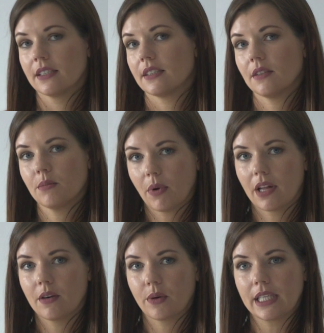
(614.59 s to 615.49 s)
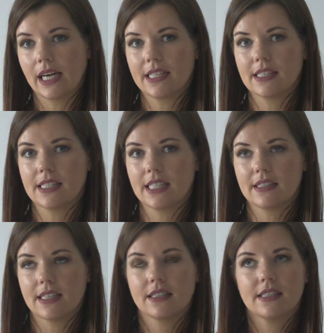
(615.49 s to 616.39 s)
didn't bother with
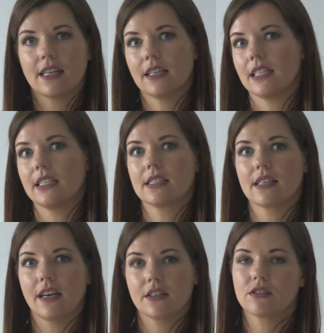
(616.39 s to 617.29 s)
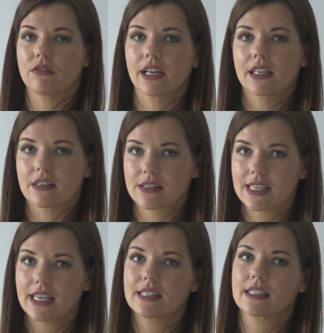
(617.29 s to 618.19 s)
niceties, and suddenly decided to run
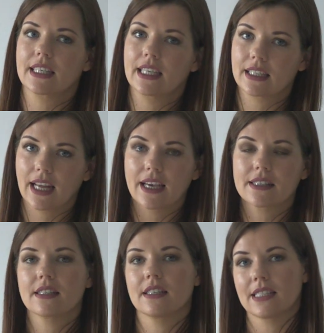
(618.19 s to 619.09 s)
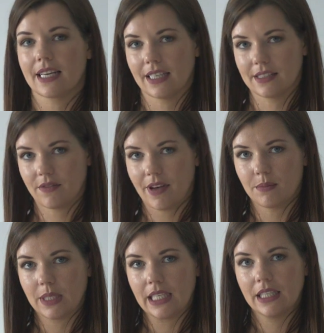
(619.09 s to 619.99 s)
downstairs and get an axe and attack his
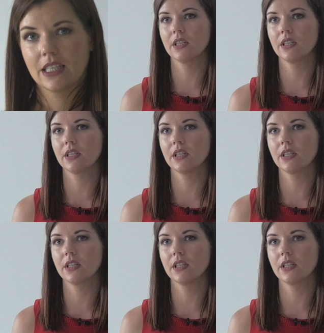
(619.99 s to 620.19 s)
family.